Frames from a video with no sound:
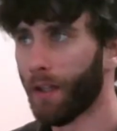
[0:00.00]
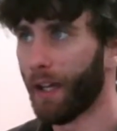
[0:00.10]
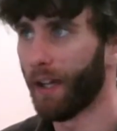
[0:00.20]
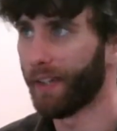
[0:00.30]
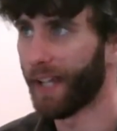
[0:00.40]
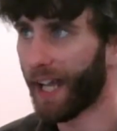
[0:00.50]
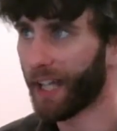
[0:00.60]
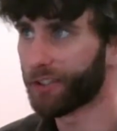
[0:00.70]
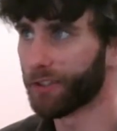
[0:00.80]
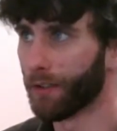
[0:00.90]
And the
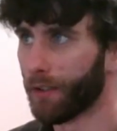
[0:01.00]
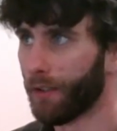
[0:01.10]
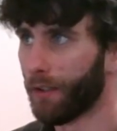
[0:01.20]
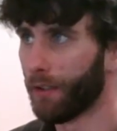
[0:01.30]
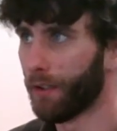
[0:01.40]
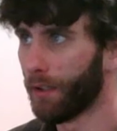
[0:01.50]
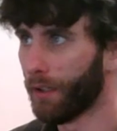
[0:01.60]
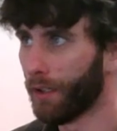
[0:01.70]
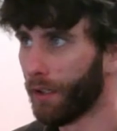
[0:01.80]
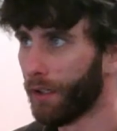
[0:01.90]
action,
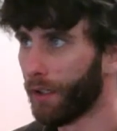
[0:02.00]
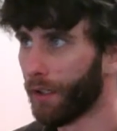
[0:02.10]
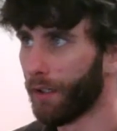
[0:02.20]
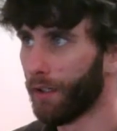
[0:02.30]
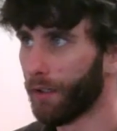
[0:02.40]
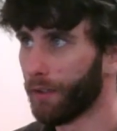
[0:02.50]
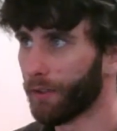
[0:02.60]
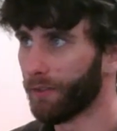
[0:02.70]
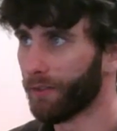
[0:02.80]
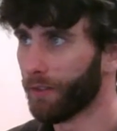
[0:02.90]
in
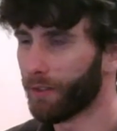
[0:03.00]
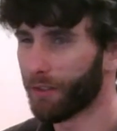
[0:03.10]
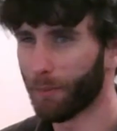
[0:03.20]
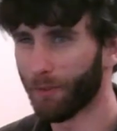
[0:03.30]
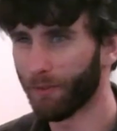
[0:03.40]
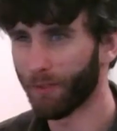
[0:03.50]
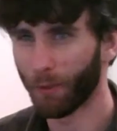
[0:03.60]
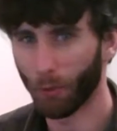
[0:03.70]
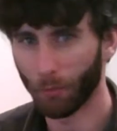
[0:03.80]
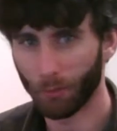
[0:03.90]
terms of how
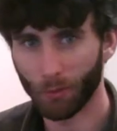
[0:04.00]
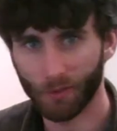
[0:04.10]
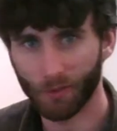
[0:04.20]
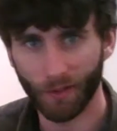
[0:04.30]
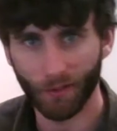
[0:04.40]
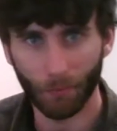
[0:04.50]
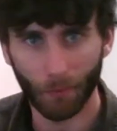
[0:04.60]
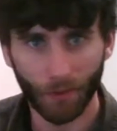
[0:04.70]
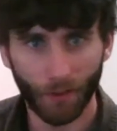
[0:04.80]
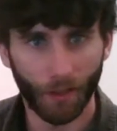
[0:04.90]
you approach the
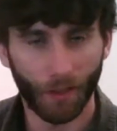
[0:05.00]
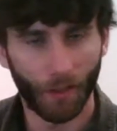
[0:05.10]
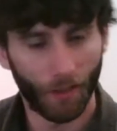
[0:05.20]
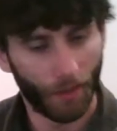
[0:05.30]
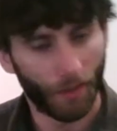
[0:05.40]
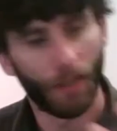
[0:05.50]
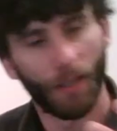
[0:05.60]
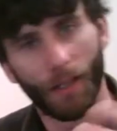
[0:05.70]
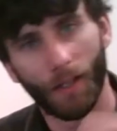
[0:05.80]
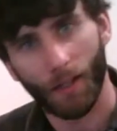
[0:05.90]
instrument,
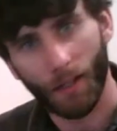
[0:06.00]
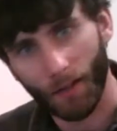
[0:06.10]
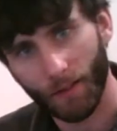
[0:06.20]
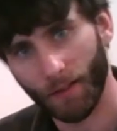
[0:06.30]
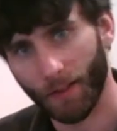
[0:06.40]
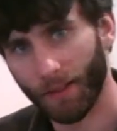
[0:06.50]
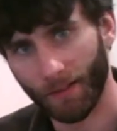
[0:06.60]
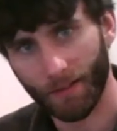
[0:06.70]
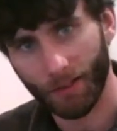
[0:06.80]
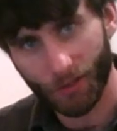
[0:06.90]
it's like a
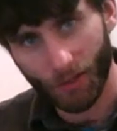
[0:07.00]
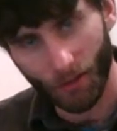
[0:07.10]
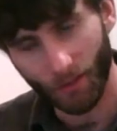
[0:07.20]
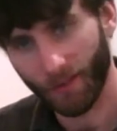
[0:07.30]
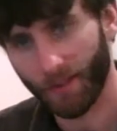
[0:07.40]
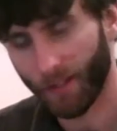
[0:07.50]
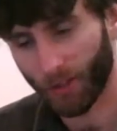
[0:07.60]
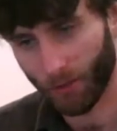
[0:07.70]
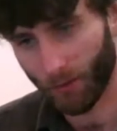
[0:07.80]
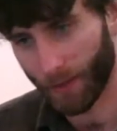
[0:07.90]
dishcloth. It's like you're